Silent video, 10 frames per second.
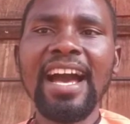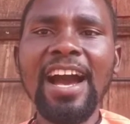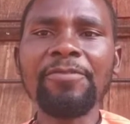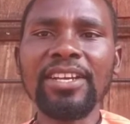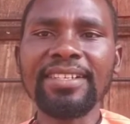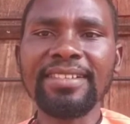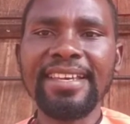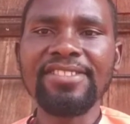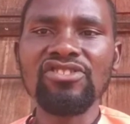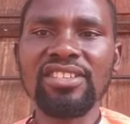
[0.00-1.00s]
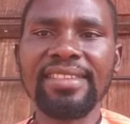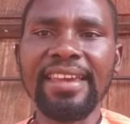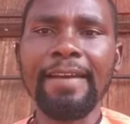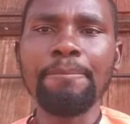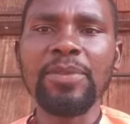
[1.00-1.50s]
After creating
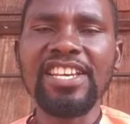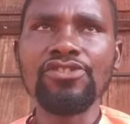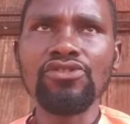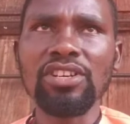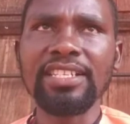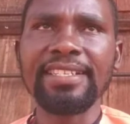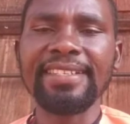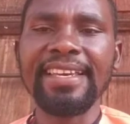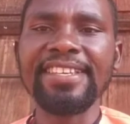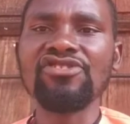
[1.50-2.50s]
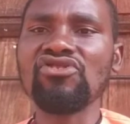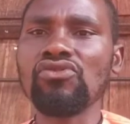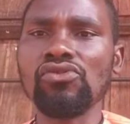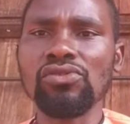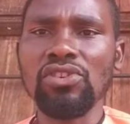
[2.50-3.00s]
them, the story let's
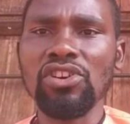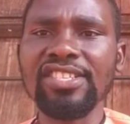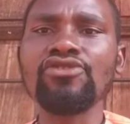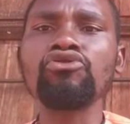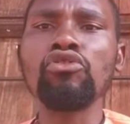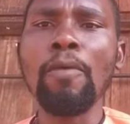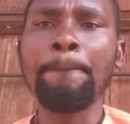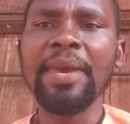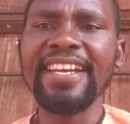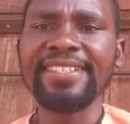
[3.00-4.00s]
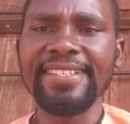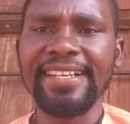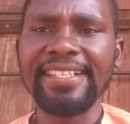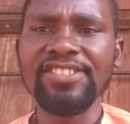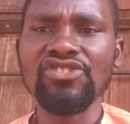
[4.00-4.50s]
do those two
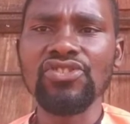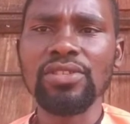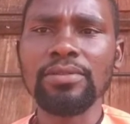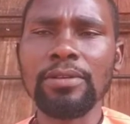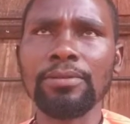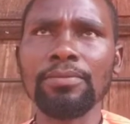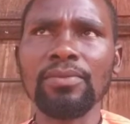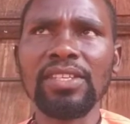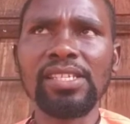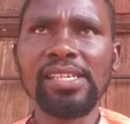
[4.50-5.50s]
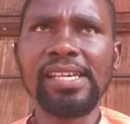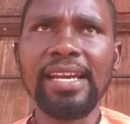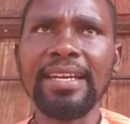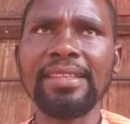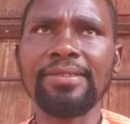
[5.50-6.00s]
pictures,
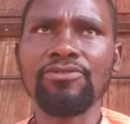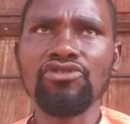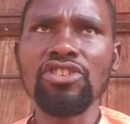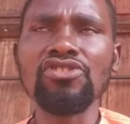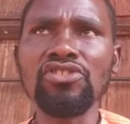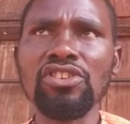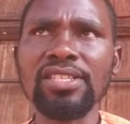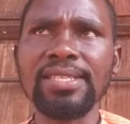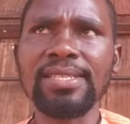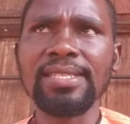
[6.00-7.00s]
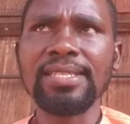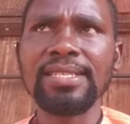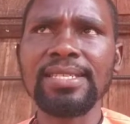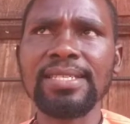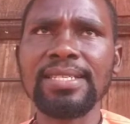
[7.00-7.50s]
hair and turtles.
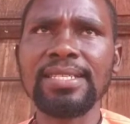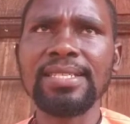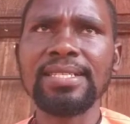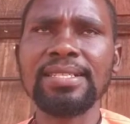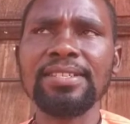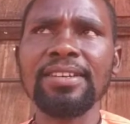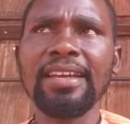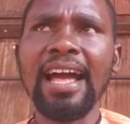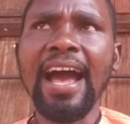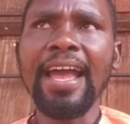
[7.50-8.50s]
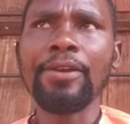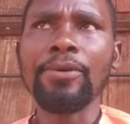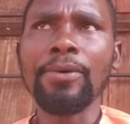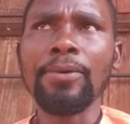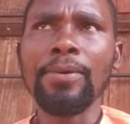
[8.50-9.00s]

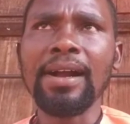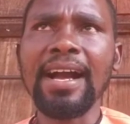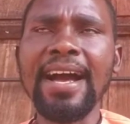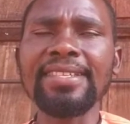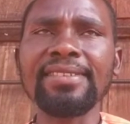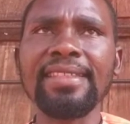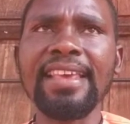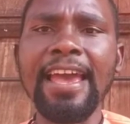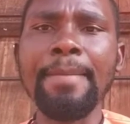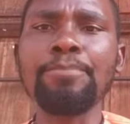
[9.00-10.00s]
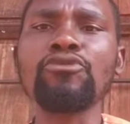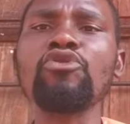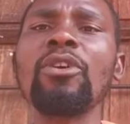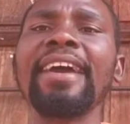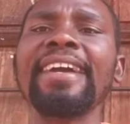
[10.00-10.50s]
I ask them
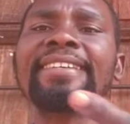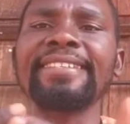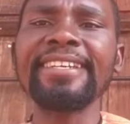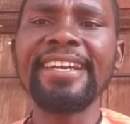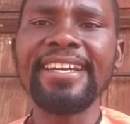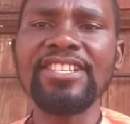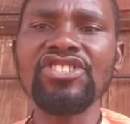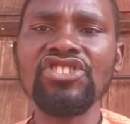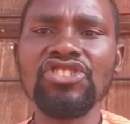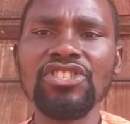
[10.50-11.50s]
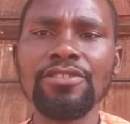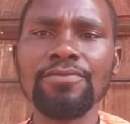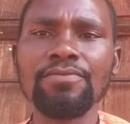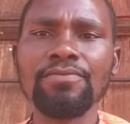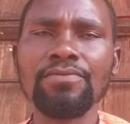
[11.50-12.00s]
to exchange
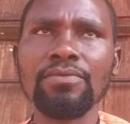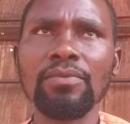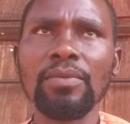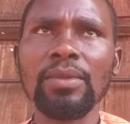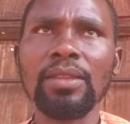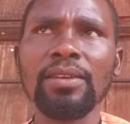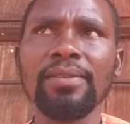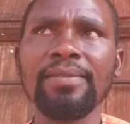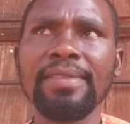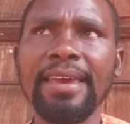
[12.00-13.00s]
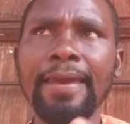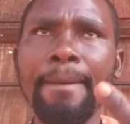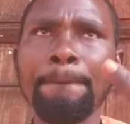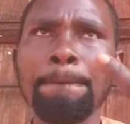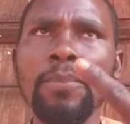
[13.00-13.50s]

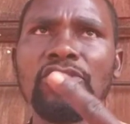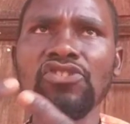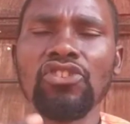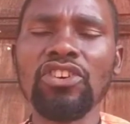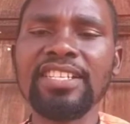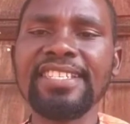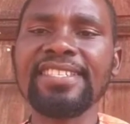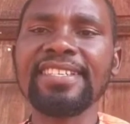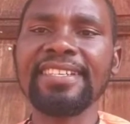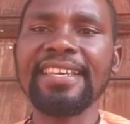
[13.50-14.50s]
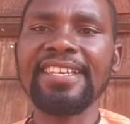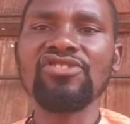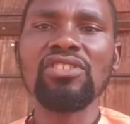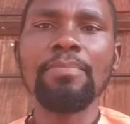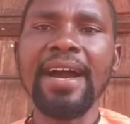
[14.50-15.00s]
the stories
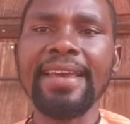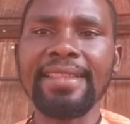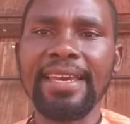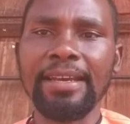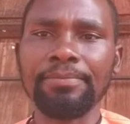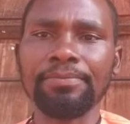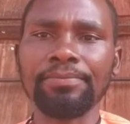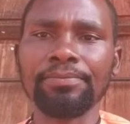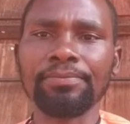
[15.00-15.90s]
created by them.